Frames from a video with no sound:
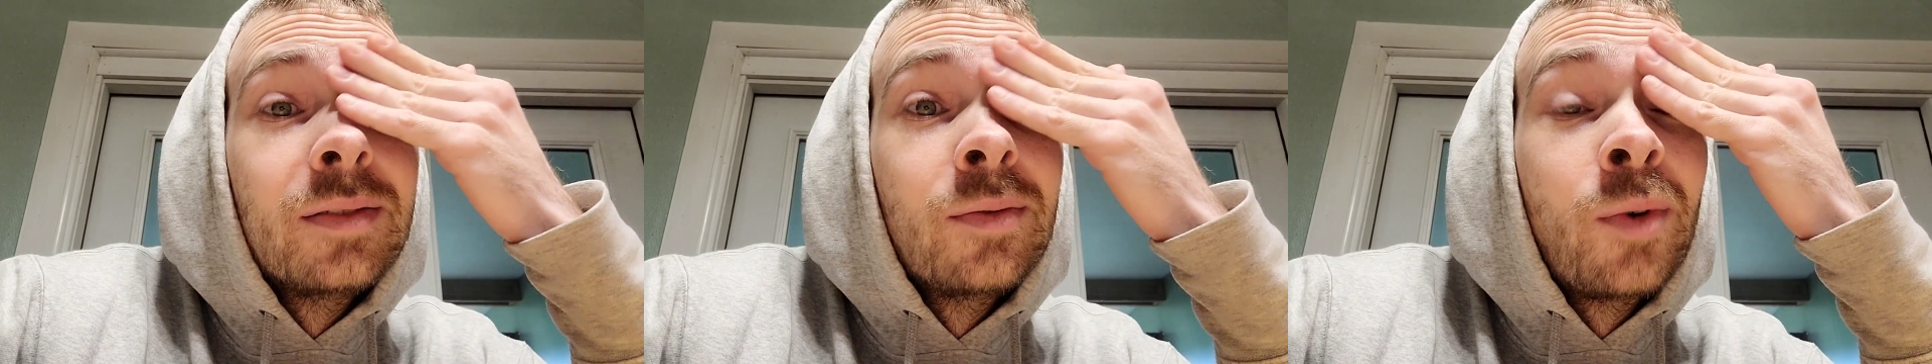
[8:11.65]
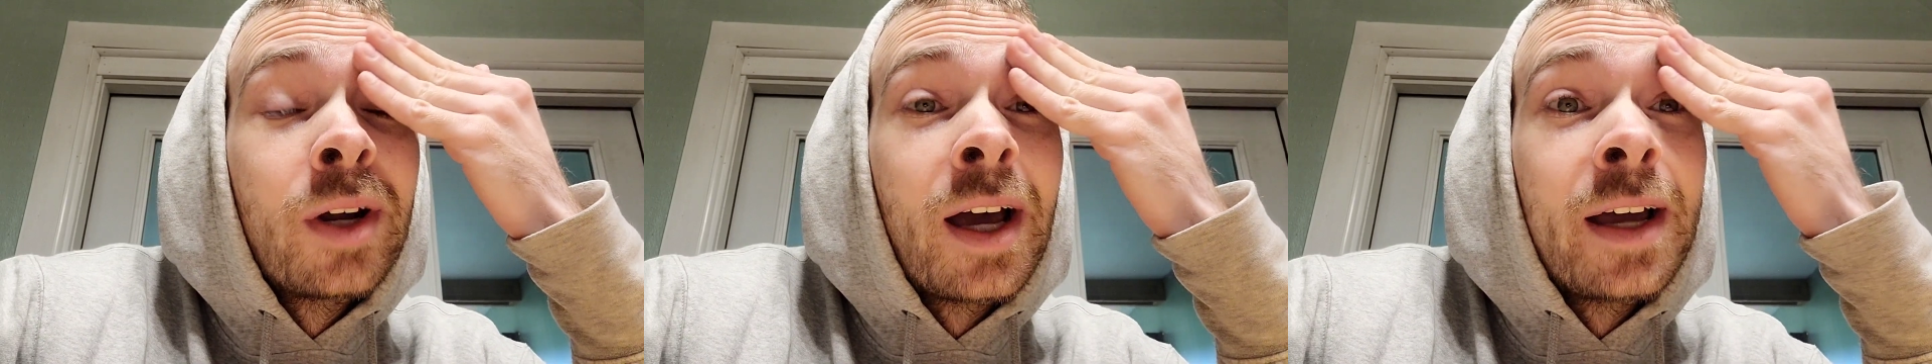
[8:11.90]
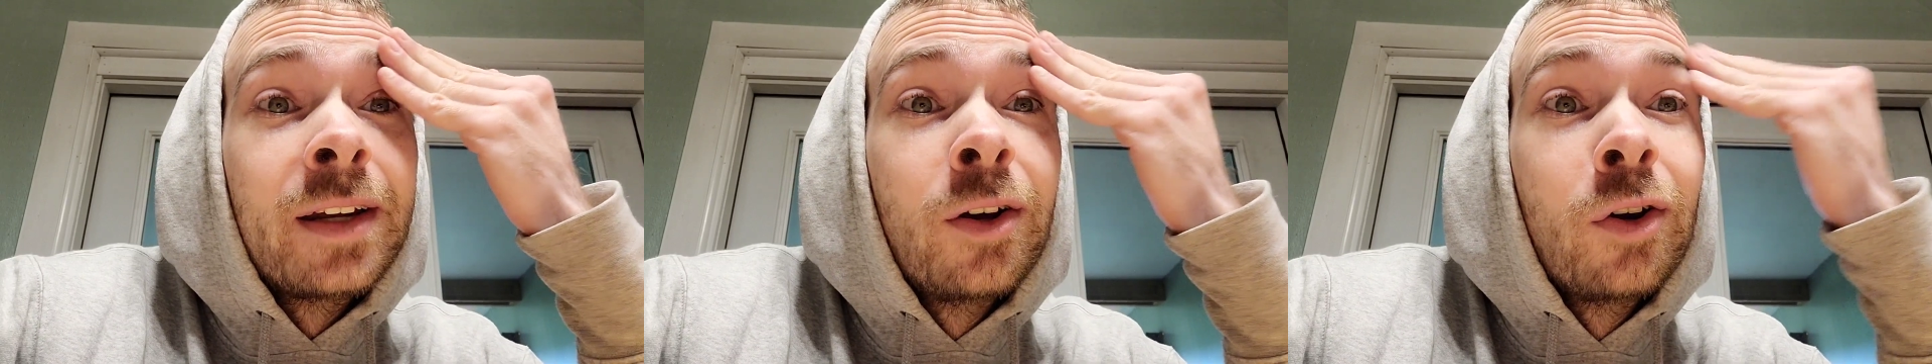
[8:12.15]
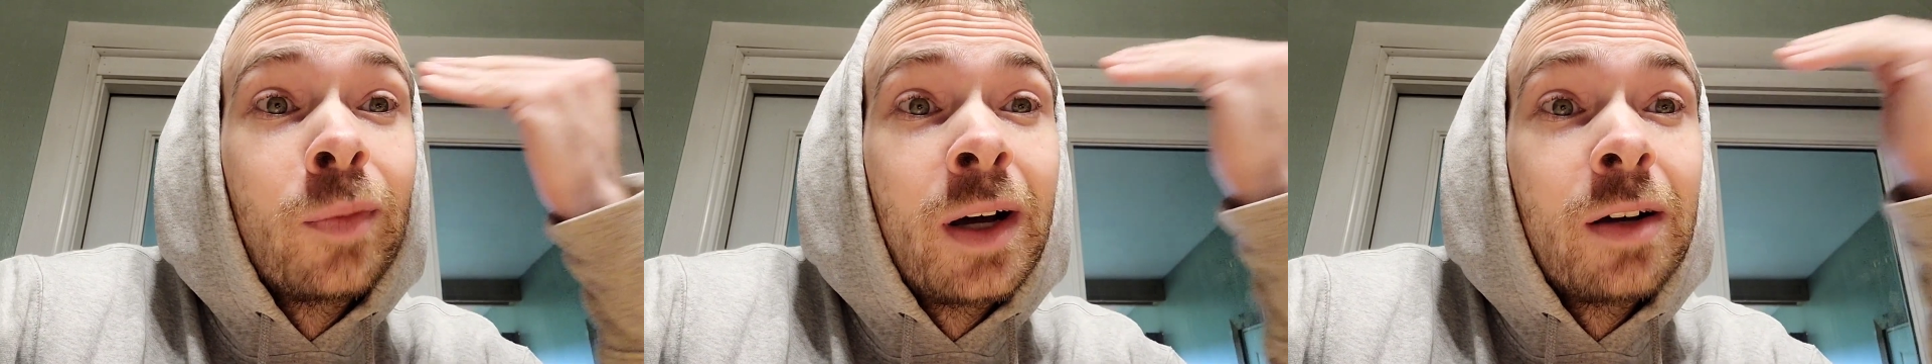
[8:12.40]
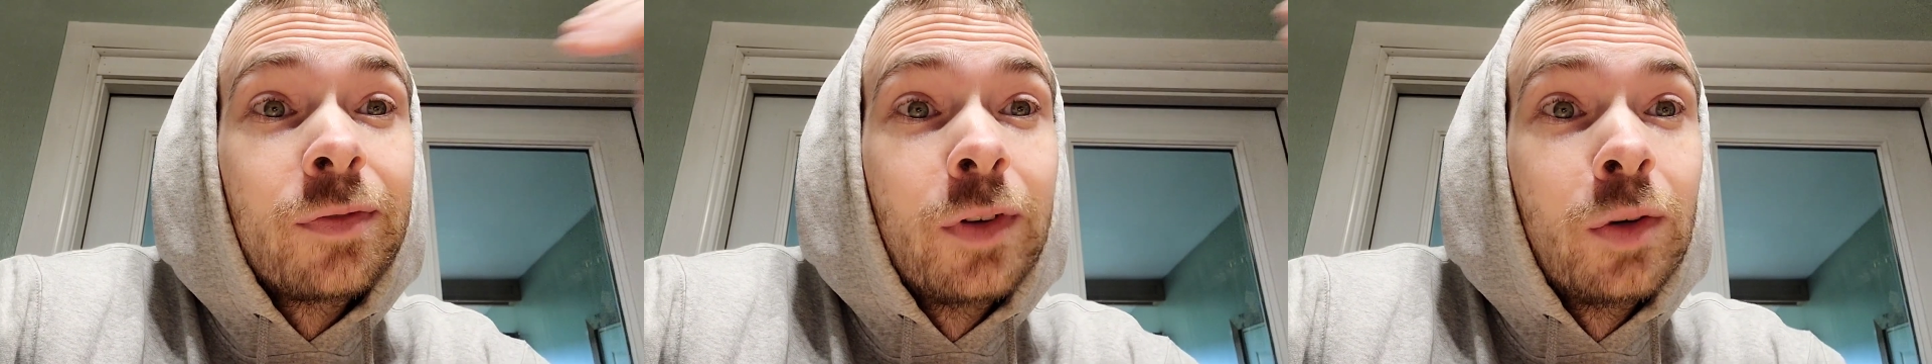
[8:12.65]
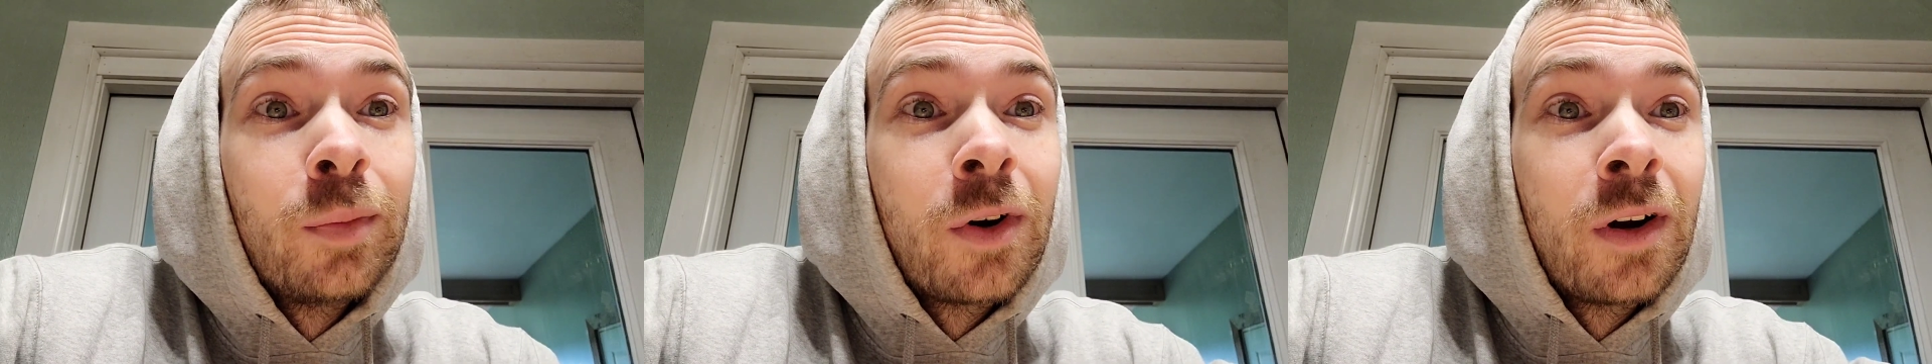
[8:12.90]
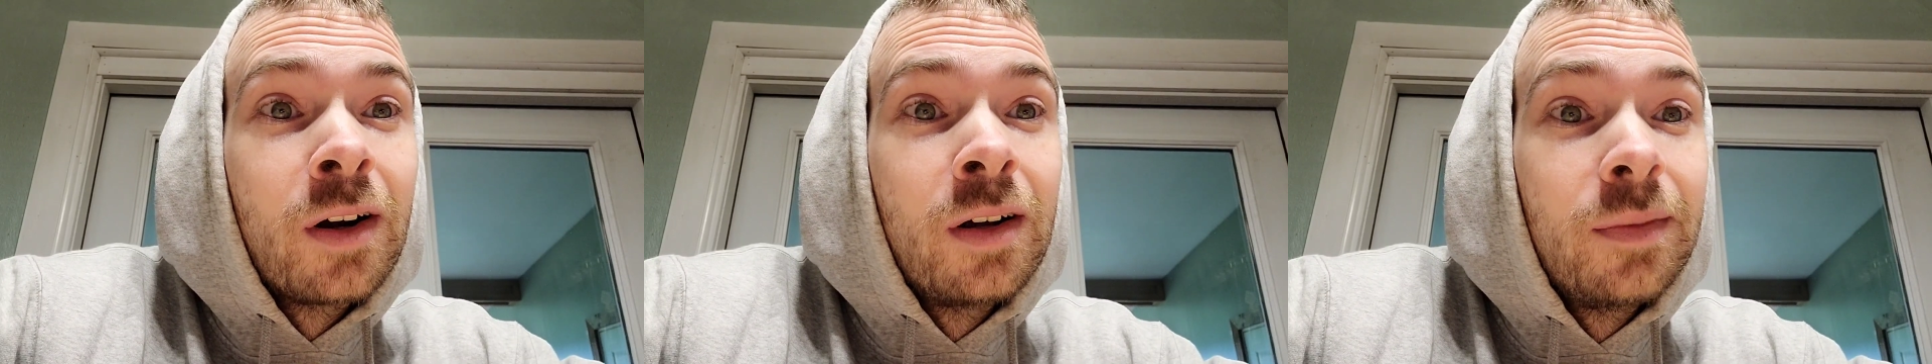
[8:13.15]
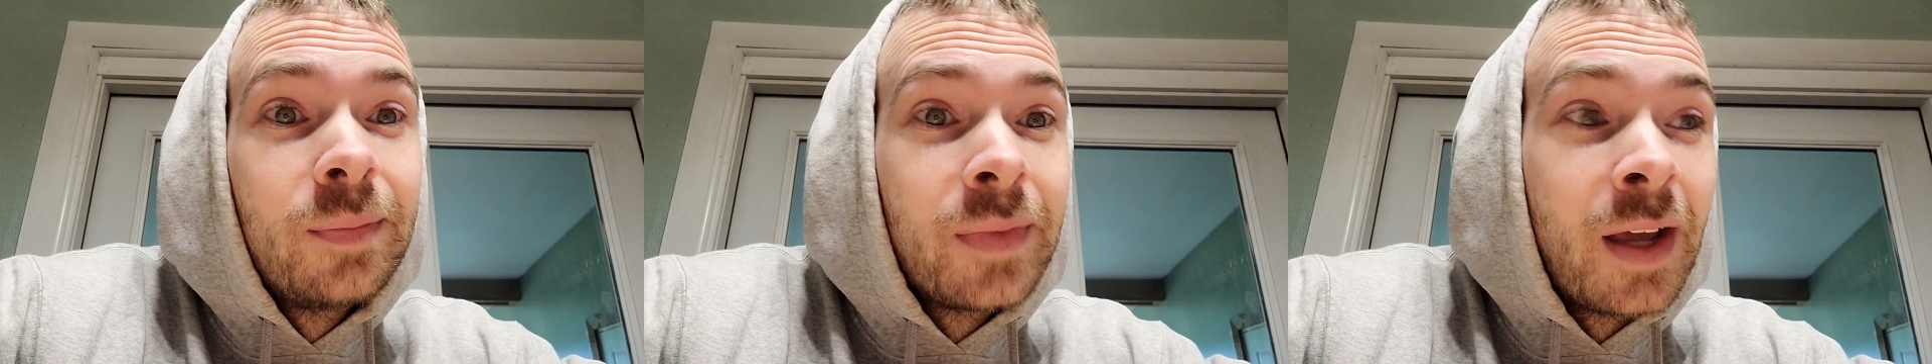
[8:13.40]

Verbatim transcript: what I know about Filmora.